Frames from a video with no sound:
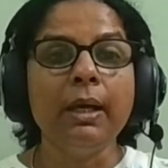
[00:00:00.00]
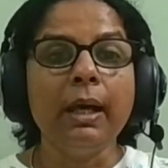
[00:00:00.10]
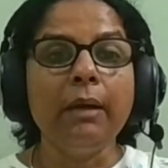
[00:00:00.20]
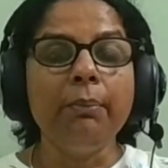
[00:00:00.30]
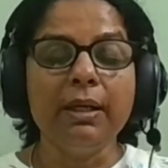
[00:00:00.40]

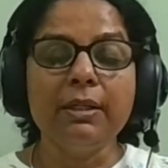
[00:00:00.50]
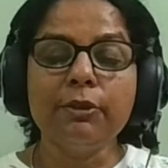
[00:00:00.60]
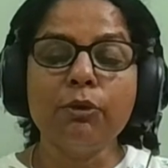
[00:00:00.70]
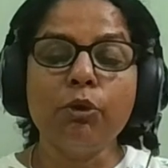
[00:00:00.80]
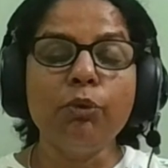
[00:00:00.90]
and pastor
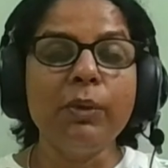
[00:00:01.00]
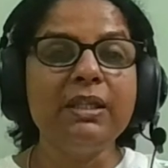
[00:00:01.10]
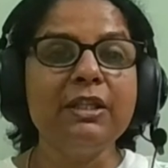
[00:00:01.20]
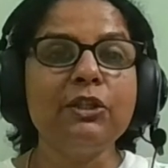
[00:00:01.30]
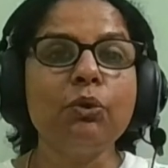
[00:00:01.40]
always
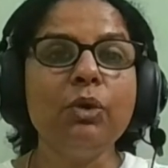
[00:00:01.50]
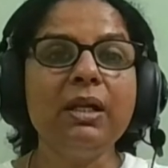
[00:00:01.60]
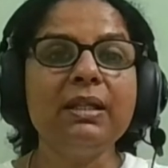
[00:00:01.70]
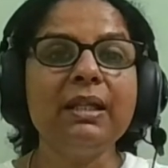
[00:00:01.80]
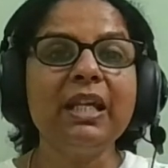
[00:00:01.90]
has told
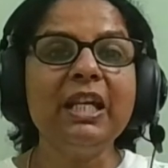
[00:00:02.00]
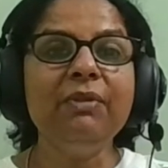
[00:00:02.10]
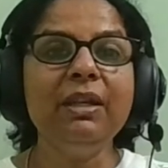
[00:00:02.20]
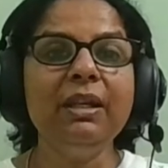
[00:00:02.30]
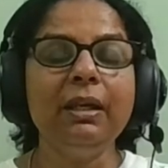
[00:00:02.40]
us that
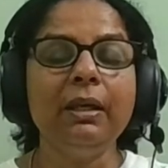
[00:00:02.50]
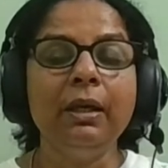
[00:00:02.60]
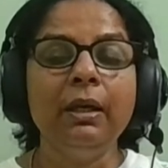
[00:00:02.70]
even